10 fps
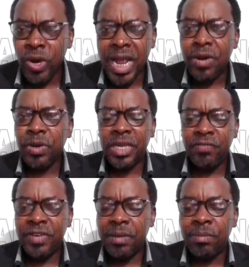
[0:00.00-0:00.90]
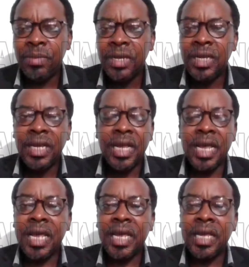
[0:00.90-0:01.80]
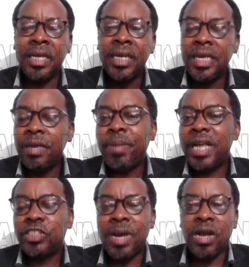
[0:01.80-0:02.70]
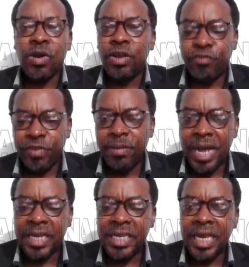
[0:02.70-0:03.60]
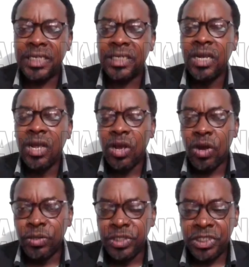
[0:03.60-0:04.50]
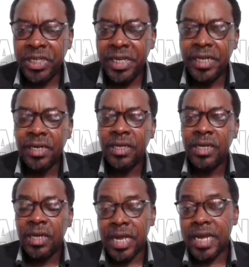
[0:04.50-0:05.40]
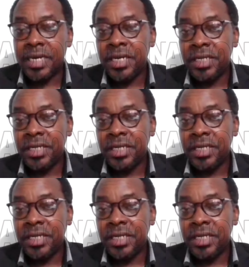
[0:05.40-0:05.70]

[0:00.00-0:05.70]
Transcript: we cannot give them uh, a pass mark or a fail mark yet, until uh,